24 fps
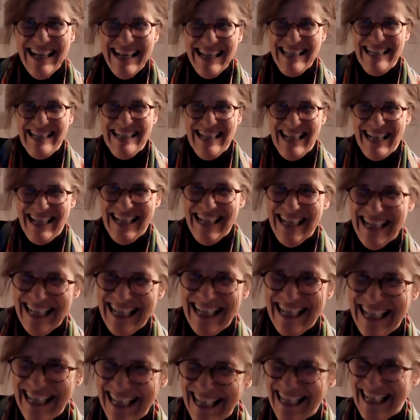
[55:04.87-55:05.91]
That's not
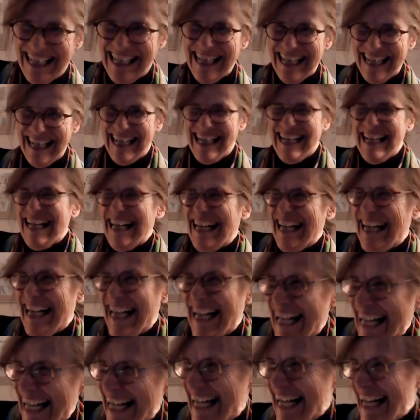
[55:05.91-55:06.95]
very
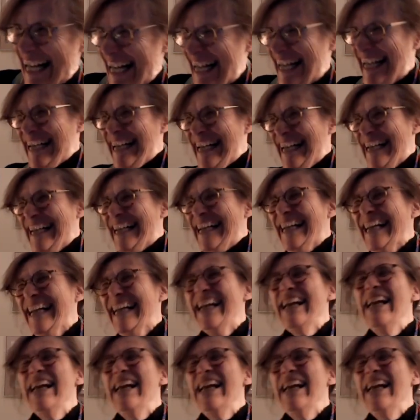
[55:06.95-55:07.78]
empathetic. But